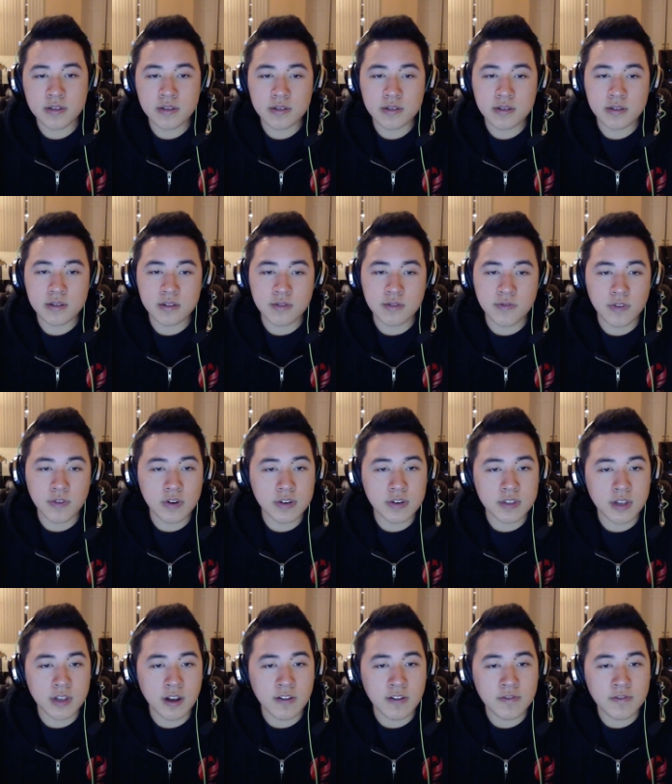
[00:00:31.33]
So first
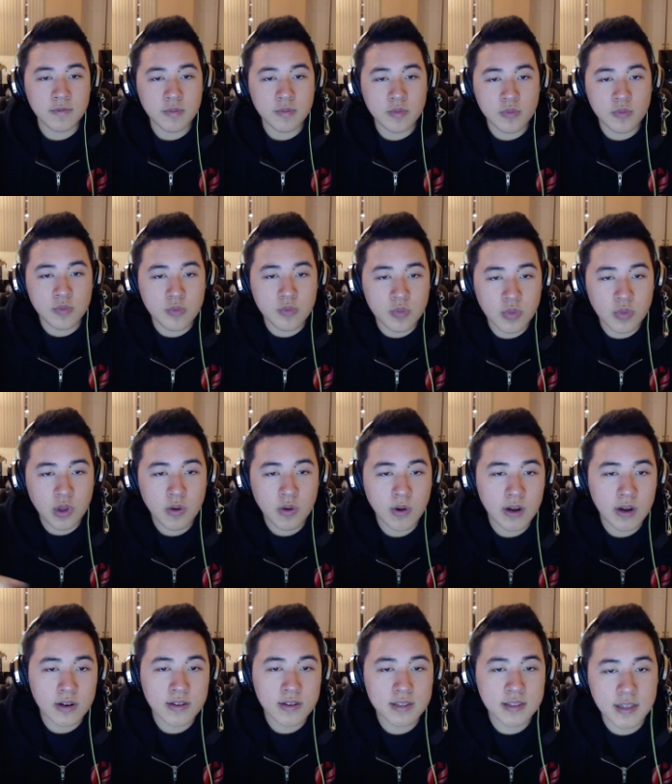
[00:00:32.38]
off,
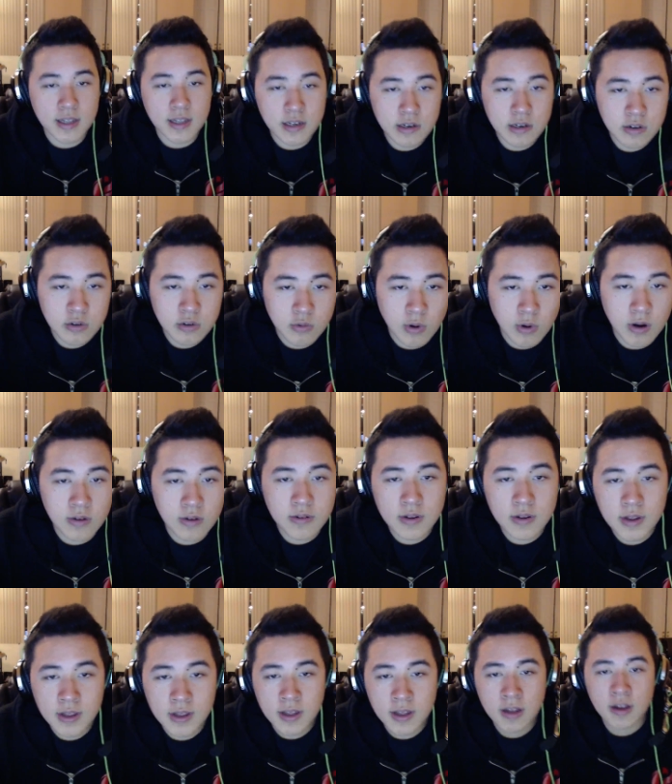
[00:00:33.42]
Bloodwater said, quote,
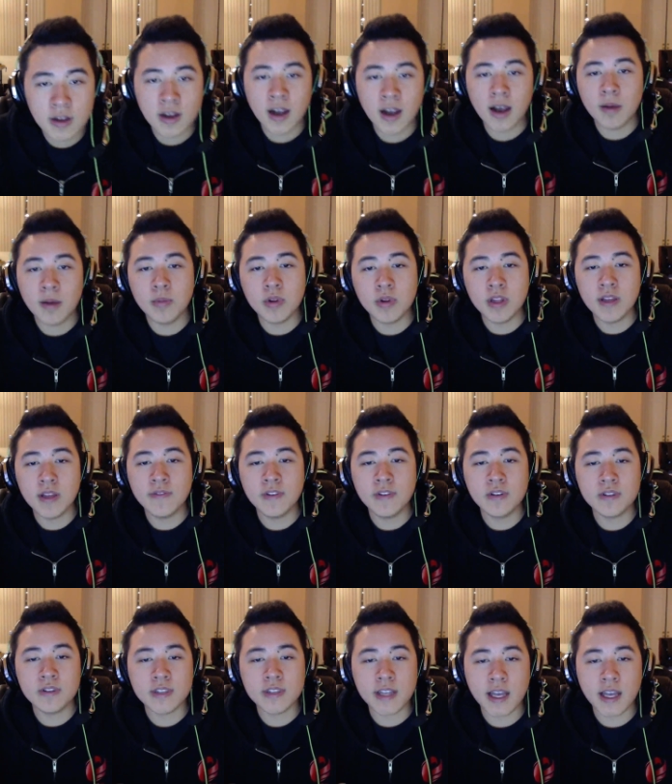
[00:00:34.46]
"I believe it
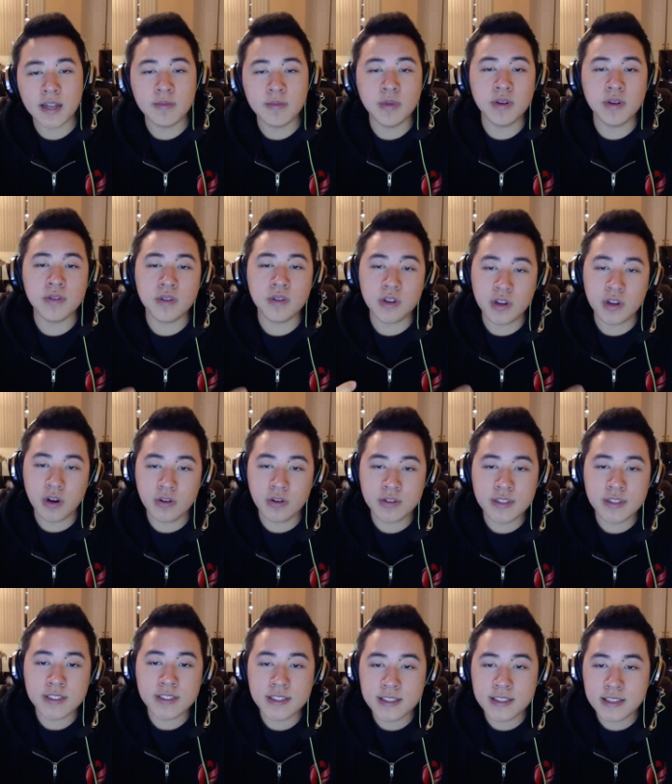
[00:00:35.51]
was Kenma, the
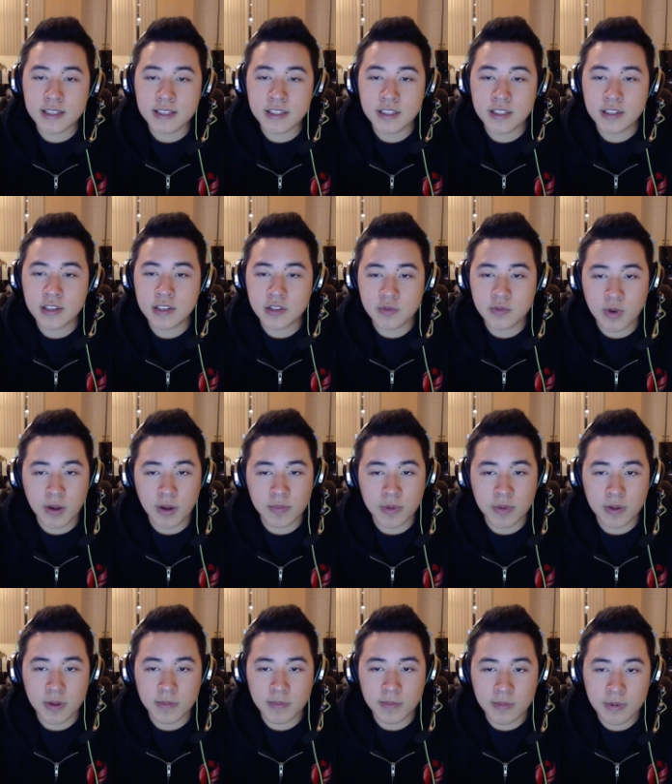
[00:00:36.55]
coach's decision to swap
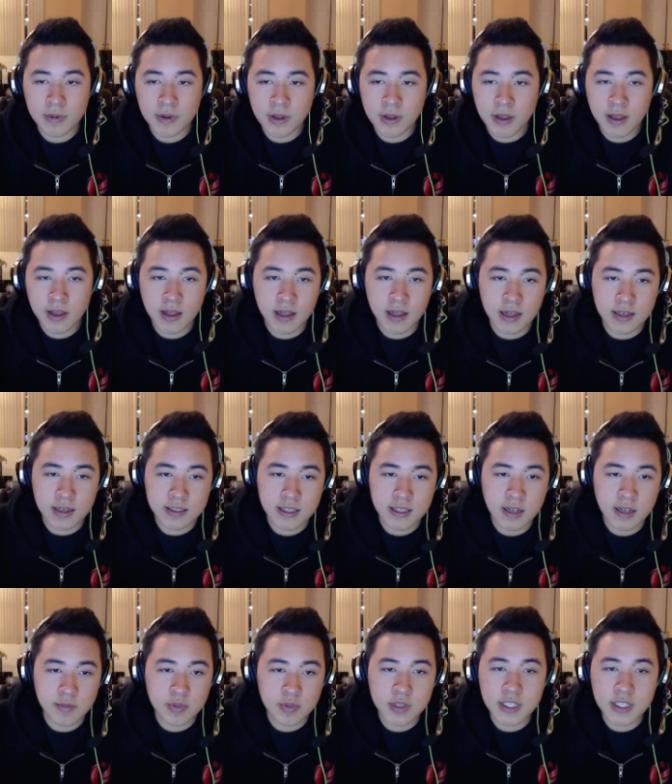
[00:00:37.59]
them. I was
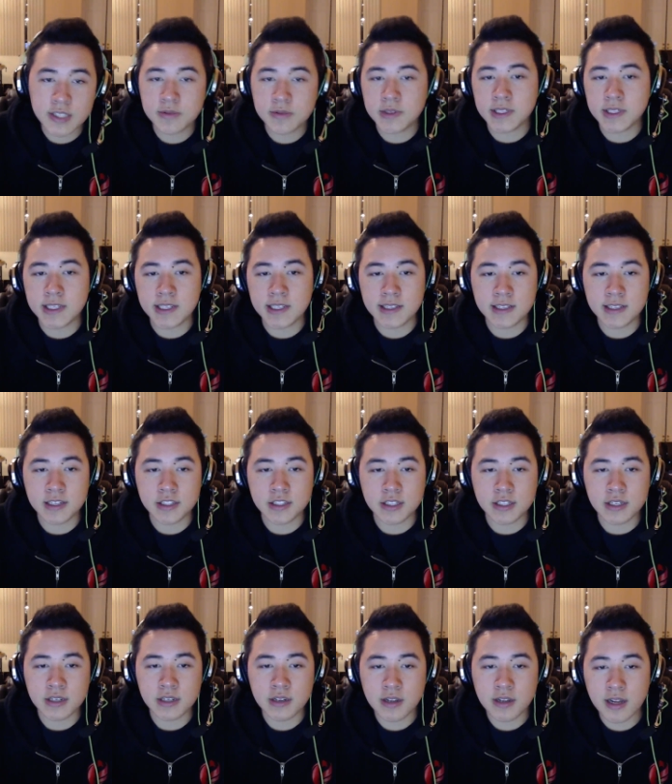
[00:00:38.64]
not pleased with the
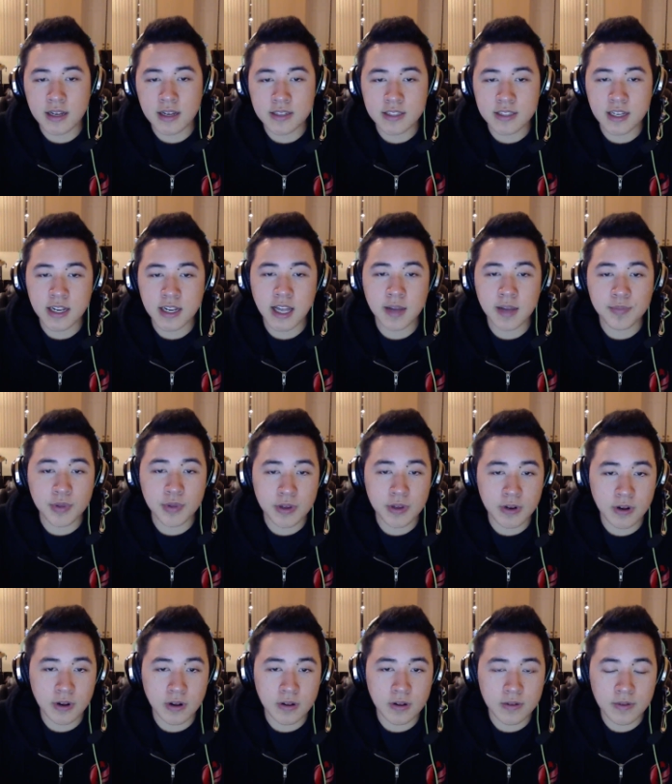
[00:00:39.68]
decision. I was not happy at
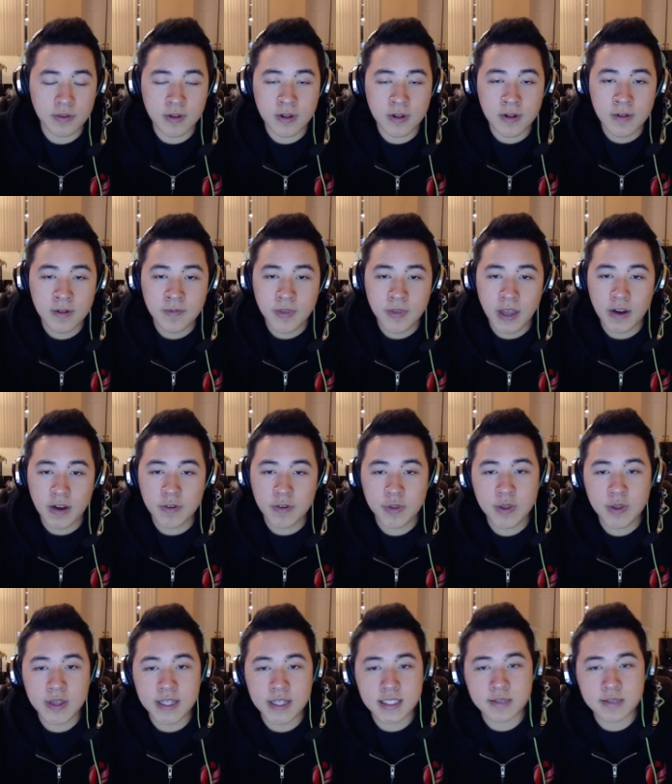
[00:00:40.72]
all.
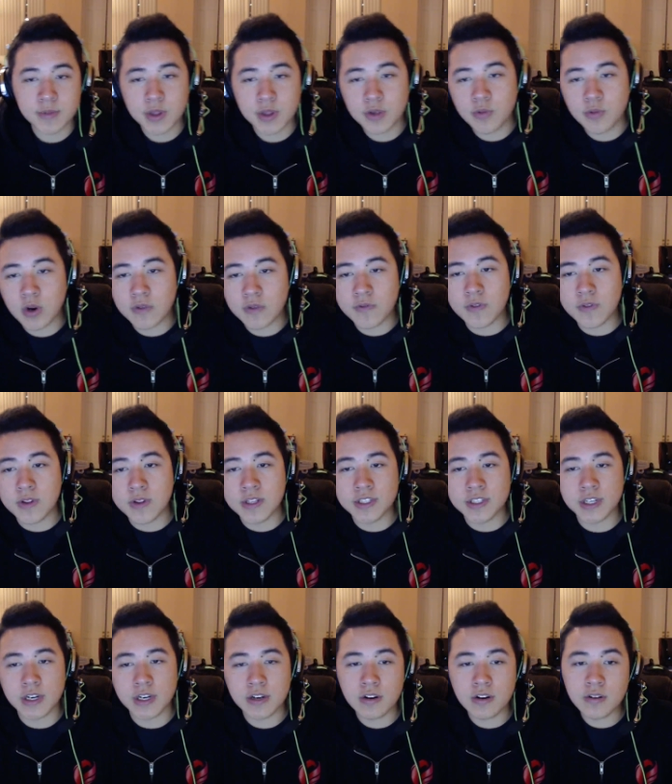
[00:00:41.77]
Everything that Smithy worked for in the
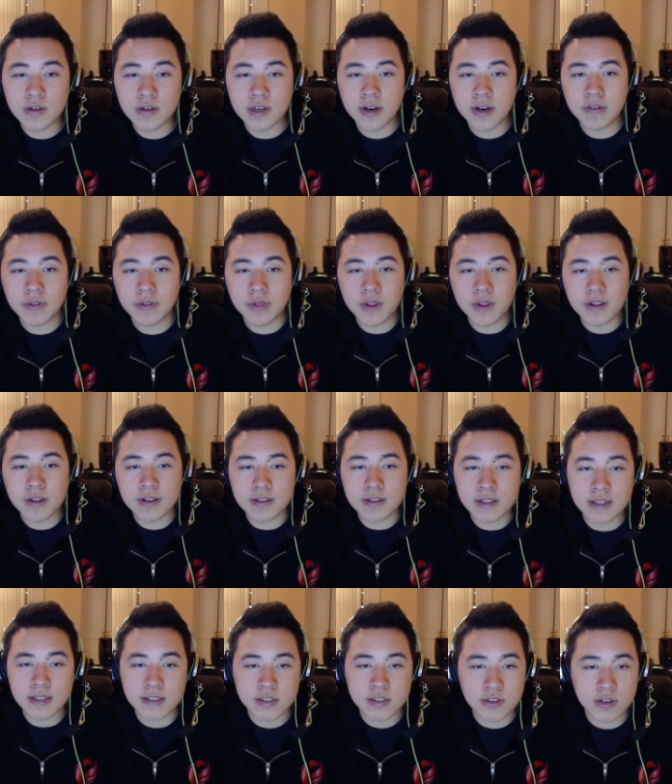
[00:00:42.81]
jungle and everything
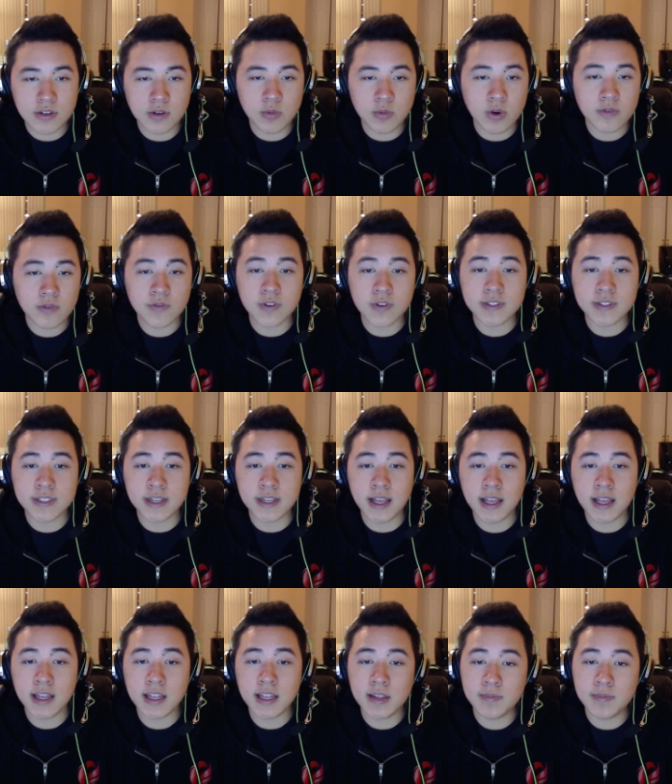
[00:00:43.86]
that Zuno worked for as an
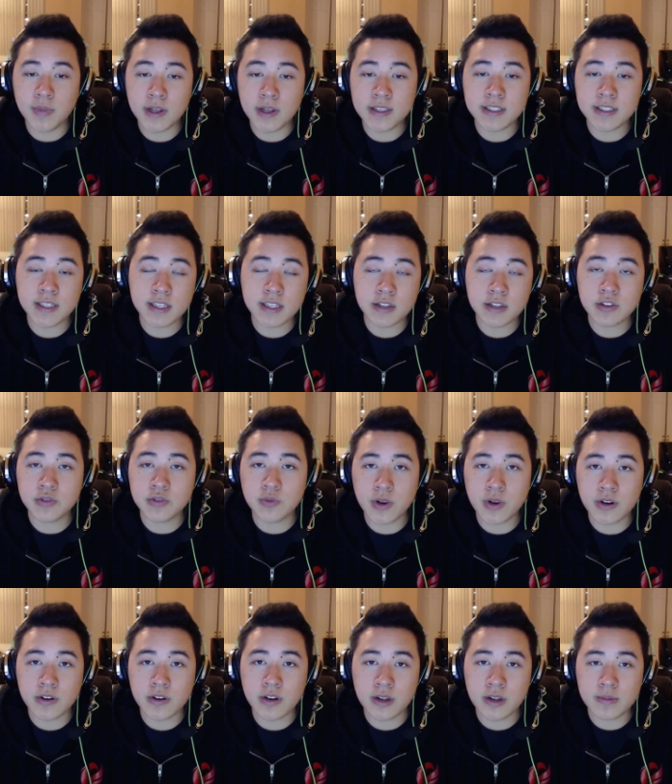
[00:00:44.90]
AD basically was
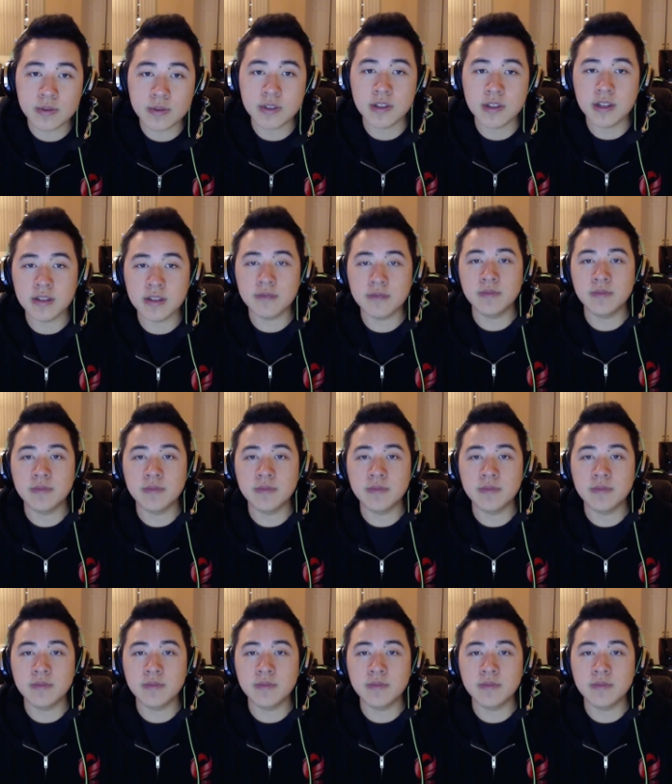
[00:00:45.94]
rendered obsolete."